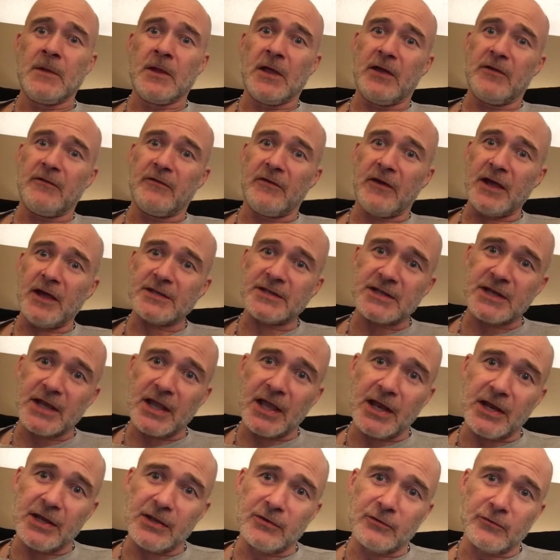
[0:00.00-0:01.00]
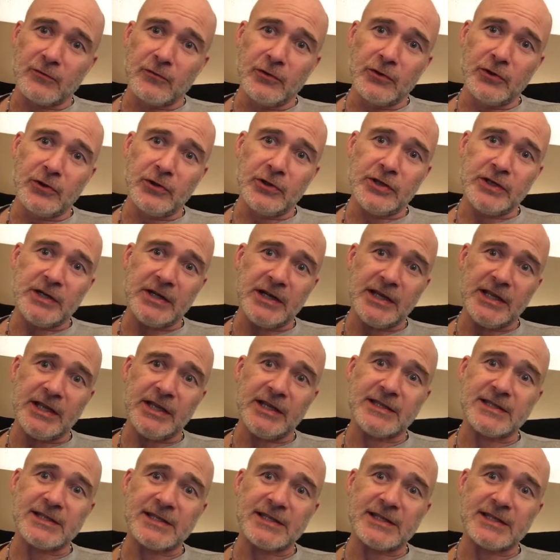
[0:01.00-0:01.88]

investigating the really neat